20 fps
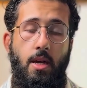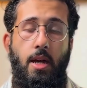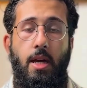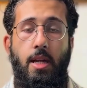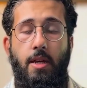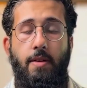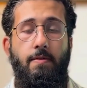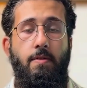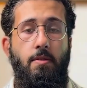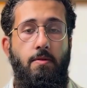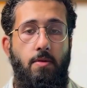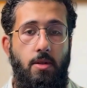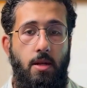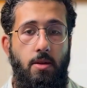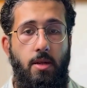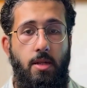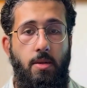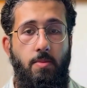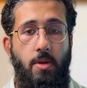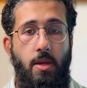And even if you're
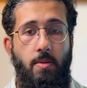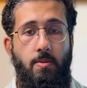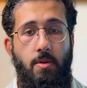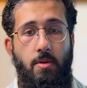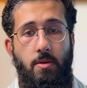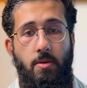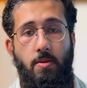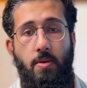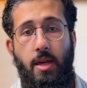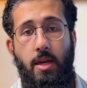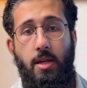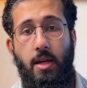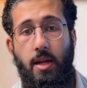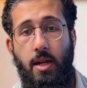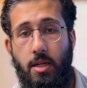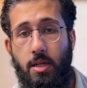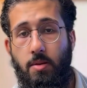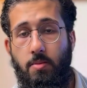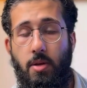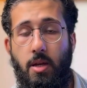directing people to a
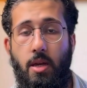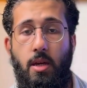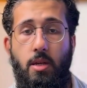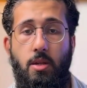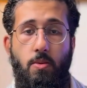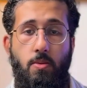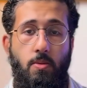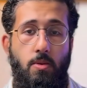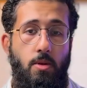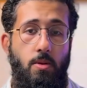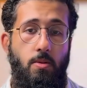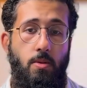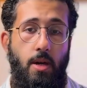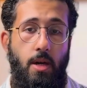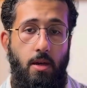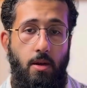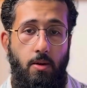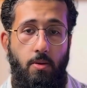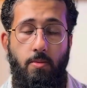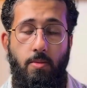collection page or to
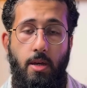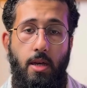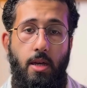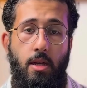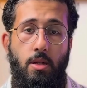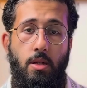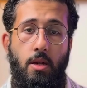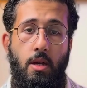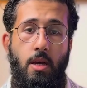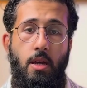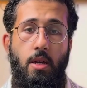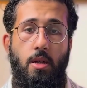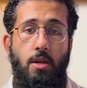a home page,